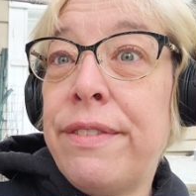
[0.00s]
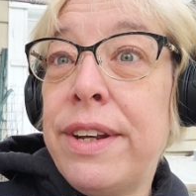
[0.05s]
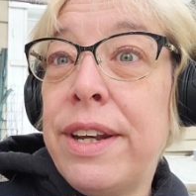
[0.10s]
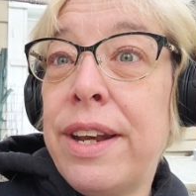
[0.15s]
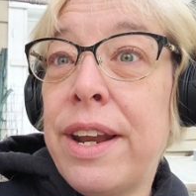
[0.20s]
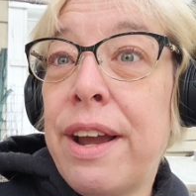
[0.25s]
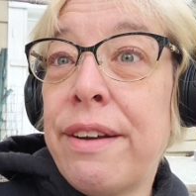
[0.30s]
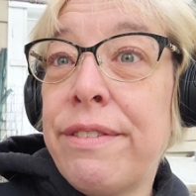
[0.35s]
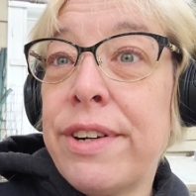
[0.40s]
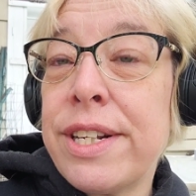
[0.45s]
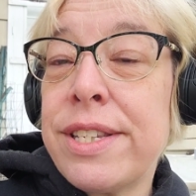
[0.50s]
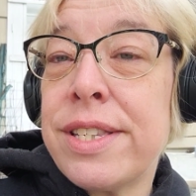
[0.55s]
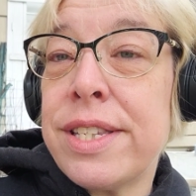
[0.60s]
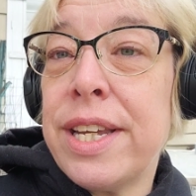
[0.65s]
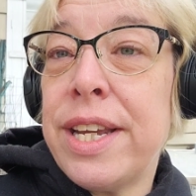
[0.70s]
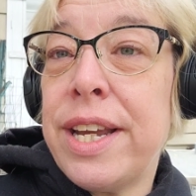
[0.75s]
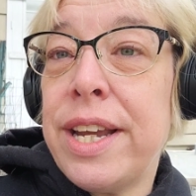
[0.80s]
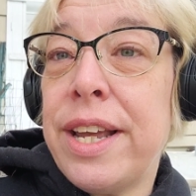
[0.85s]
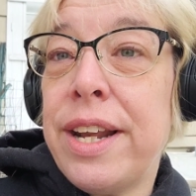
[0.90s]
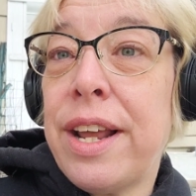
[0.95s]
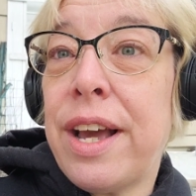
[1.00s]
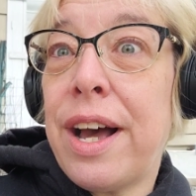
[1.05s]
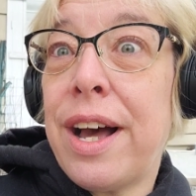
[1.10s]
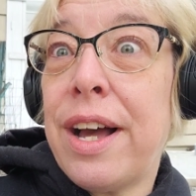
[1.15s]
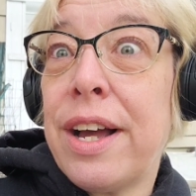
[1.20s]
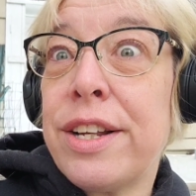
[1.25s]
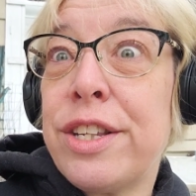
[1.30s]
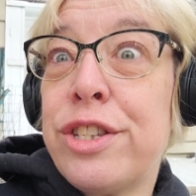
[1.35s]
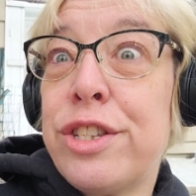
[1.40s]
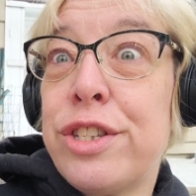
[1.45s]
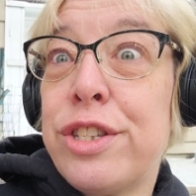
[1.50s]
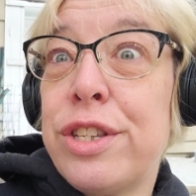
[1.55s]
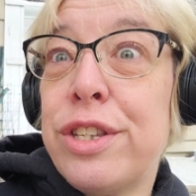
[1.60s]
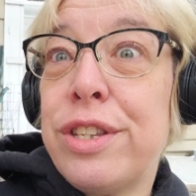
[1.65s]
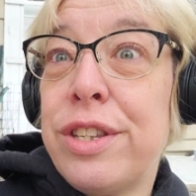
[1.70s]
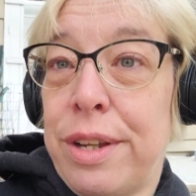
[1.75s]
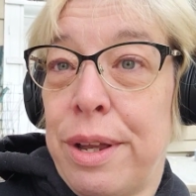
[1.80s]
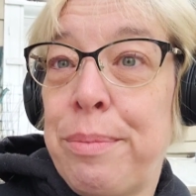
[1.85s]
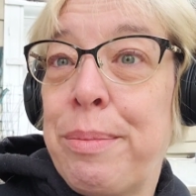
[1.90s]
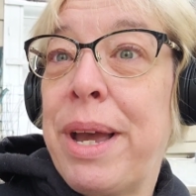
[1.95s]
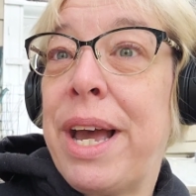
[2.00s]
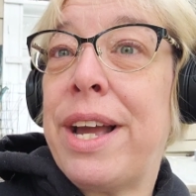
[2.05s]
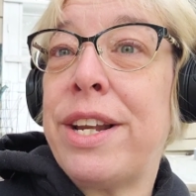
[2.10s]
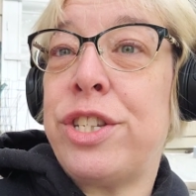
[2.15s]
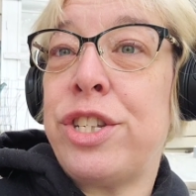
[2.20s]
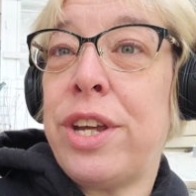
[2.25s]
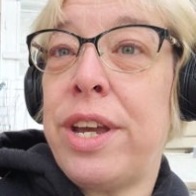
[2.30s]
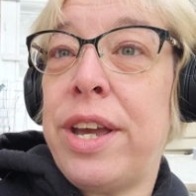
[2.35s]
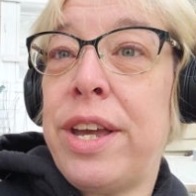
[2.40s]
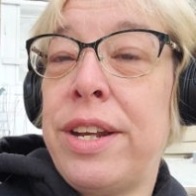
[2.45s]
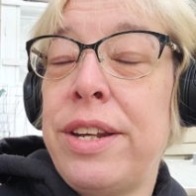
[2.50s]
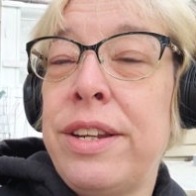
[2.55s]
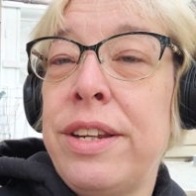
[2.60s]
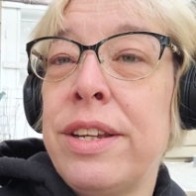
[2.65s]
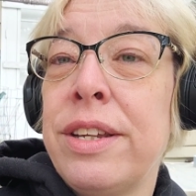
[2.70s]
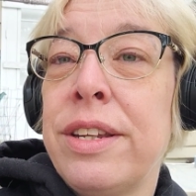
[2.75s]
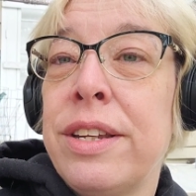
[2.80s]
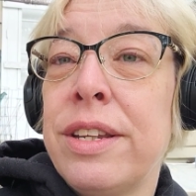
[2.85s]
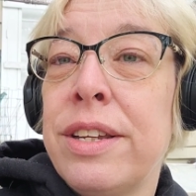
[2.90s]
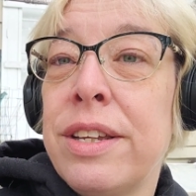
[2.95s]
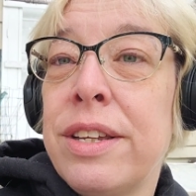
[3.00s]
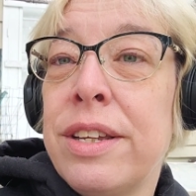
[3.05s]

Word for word: Have never seen a, imagine